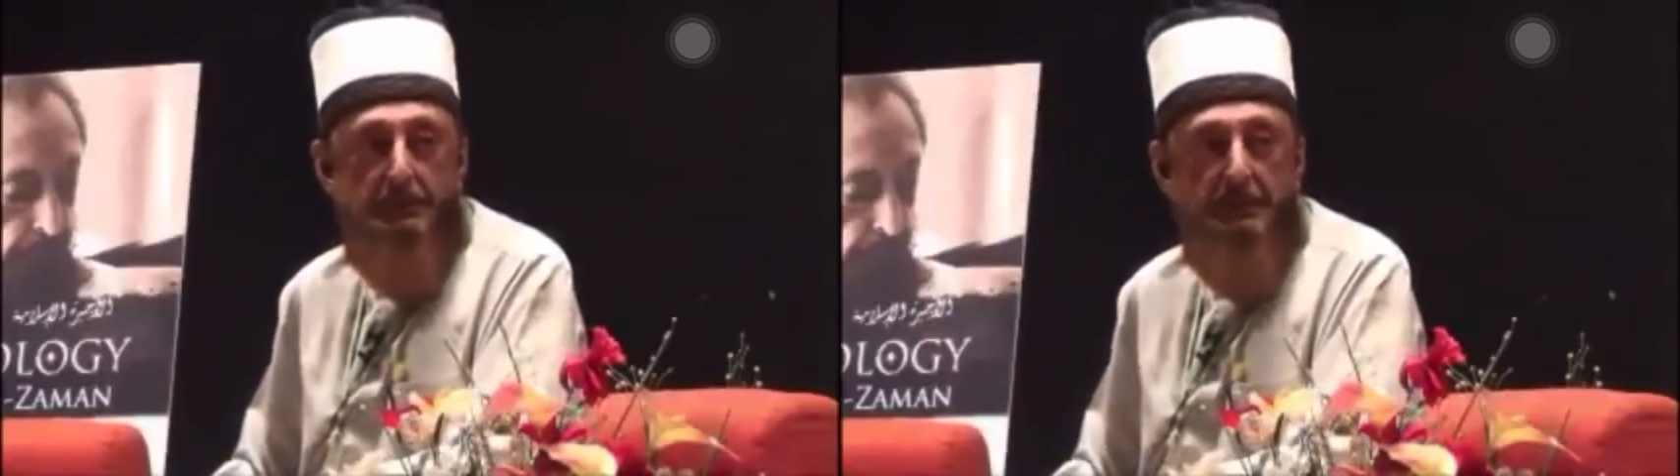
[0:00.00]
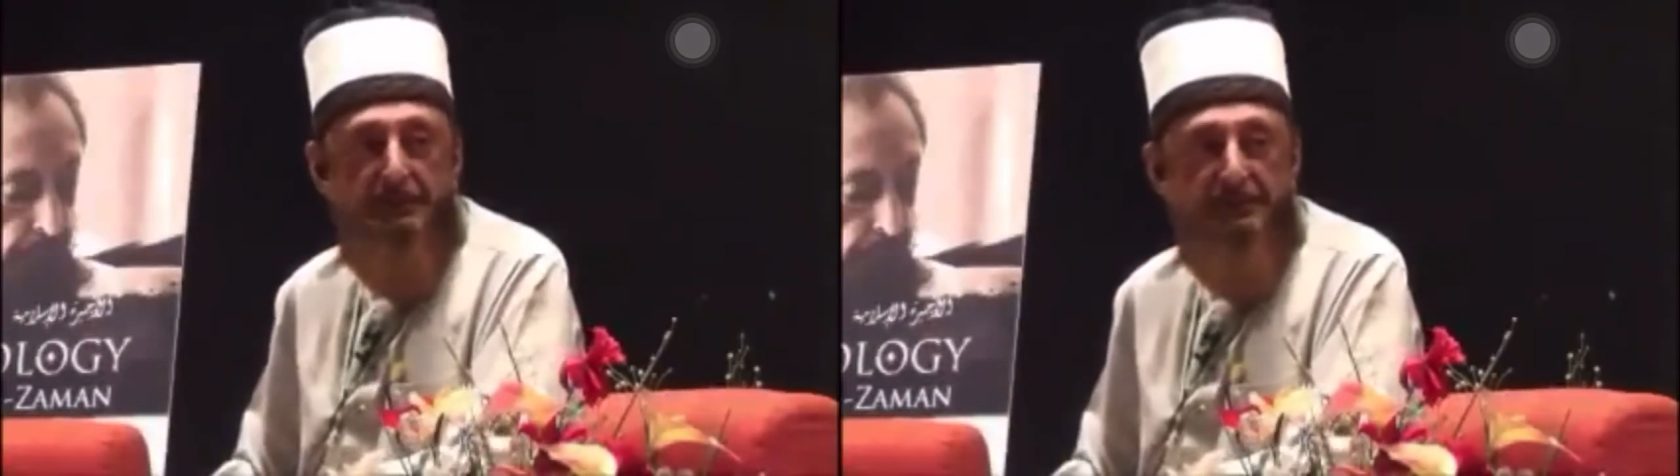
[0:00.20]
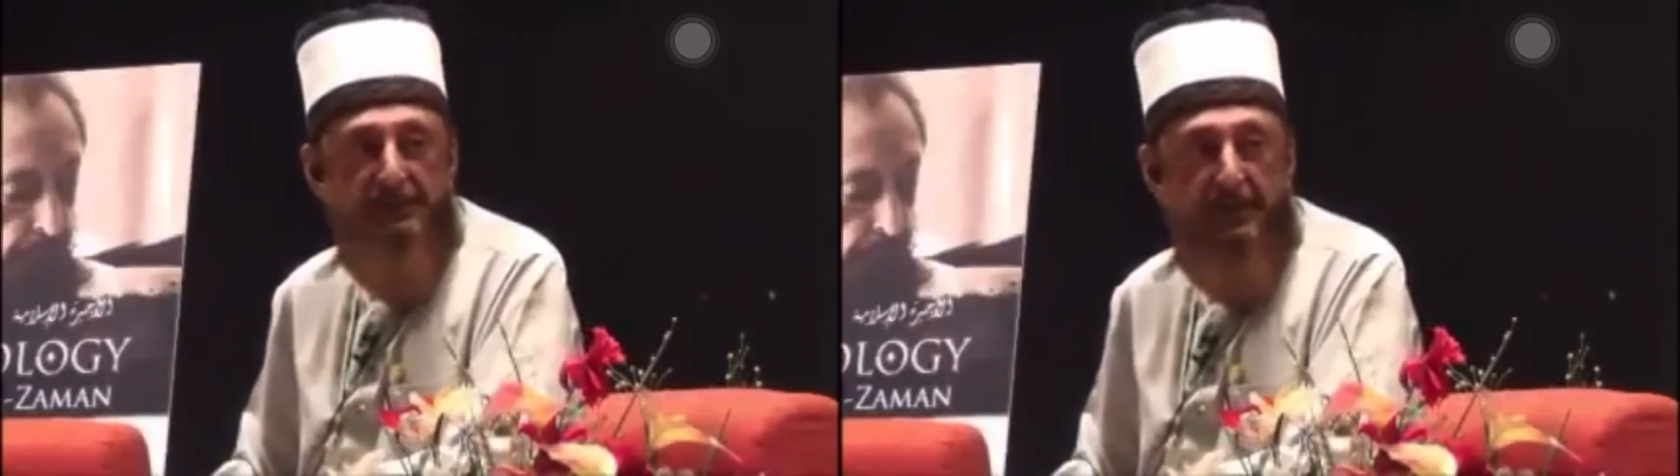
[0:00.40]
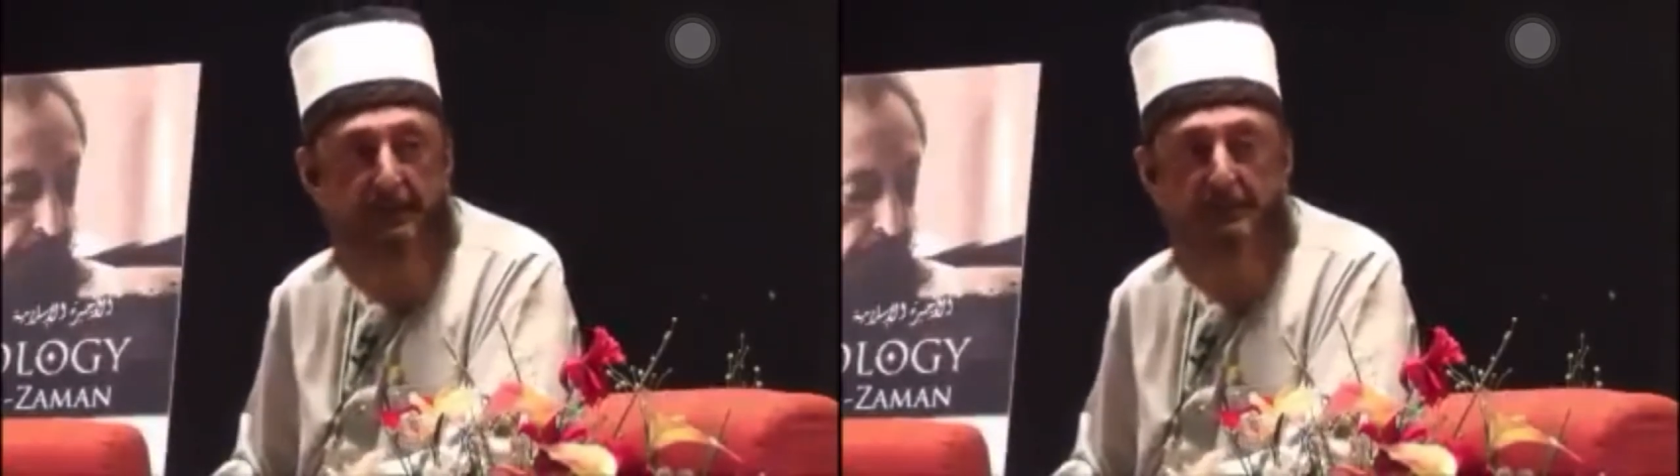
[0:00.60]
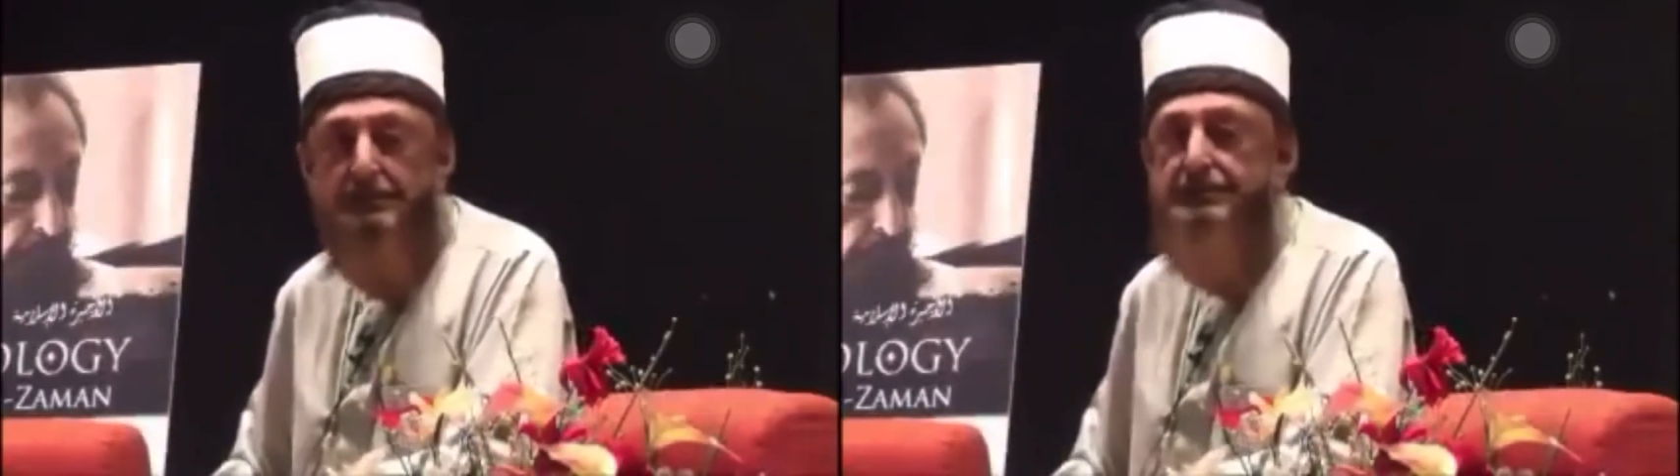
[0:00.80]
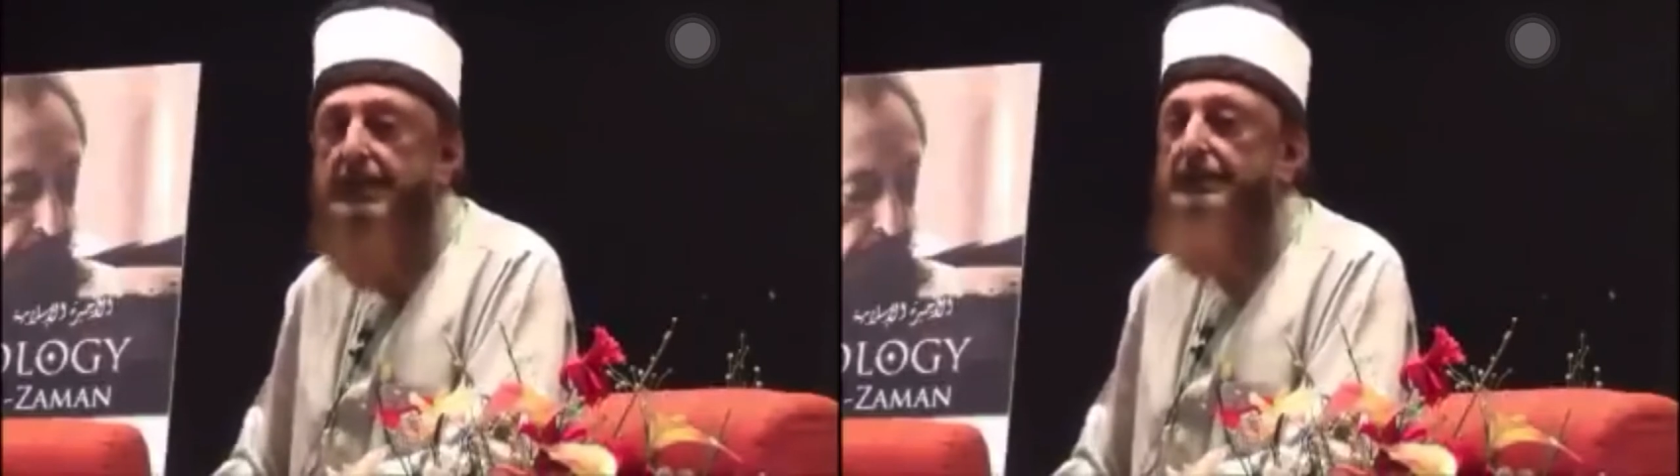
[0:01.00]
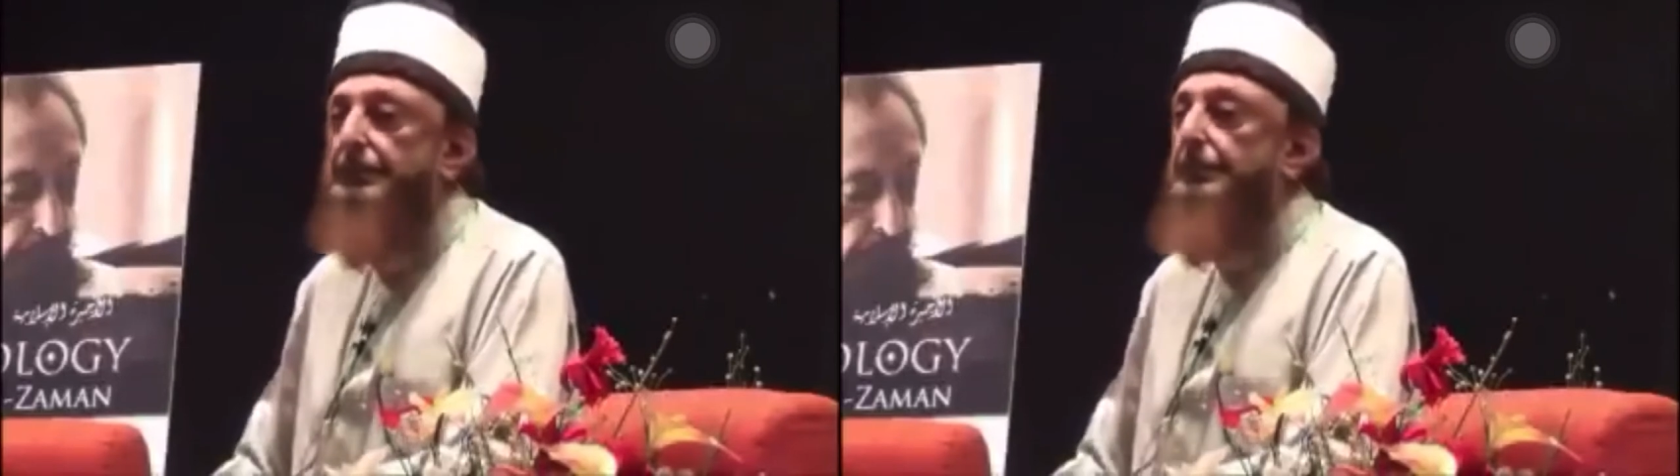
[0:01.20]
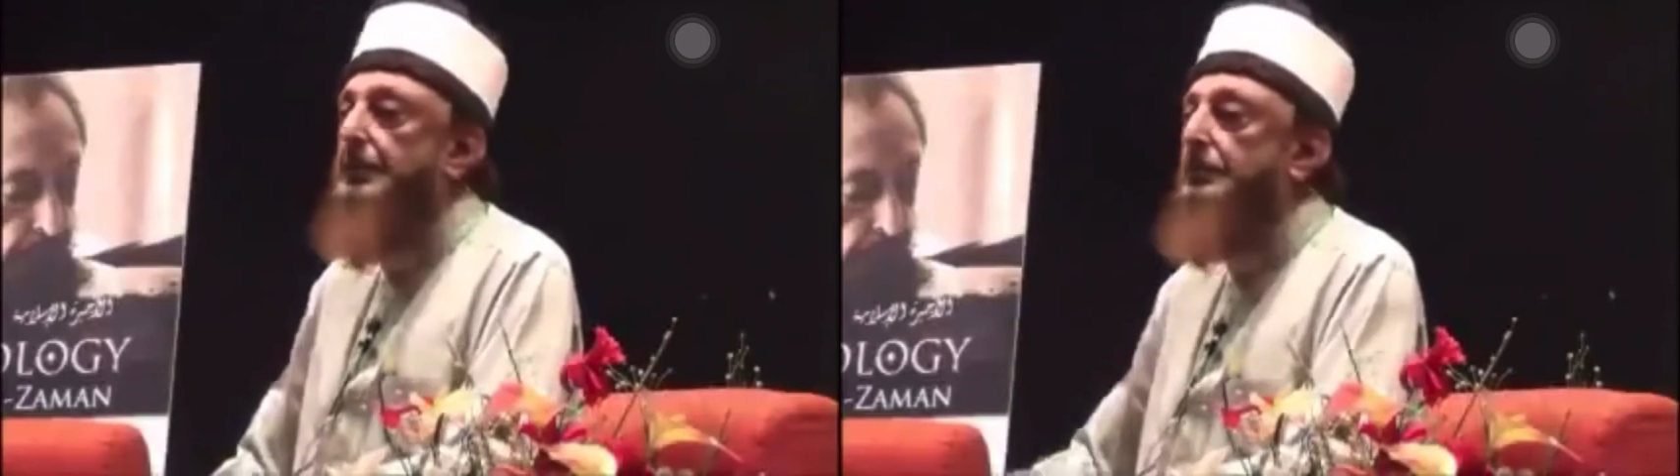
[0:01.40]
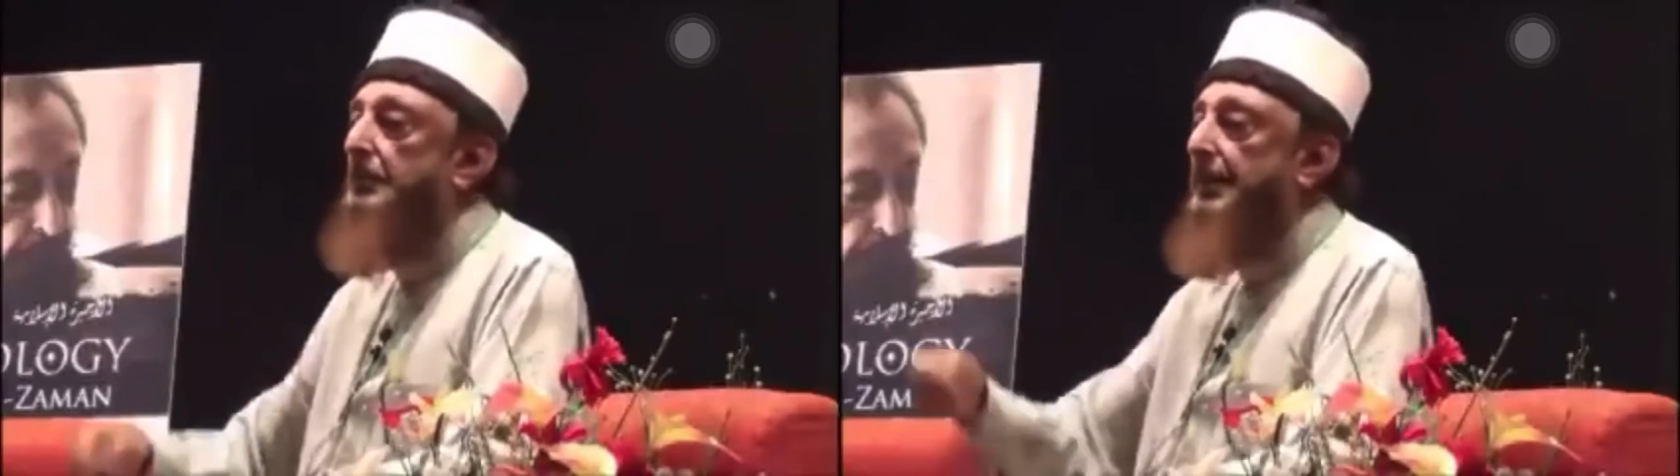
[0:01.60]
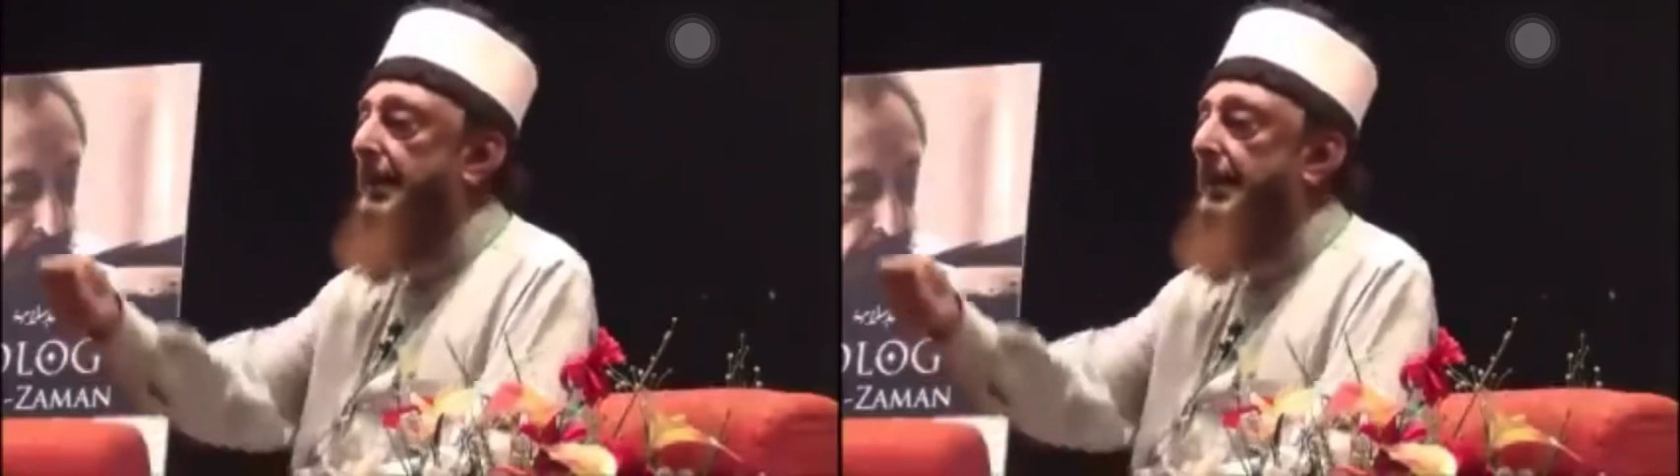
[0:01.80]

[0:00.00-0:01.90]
to the second test when we'll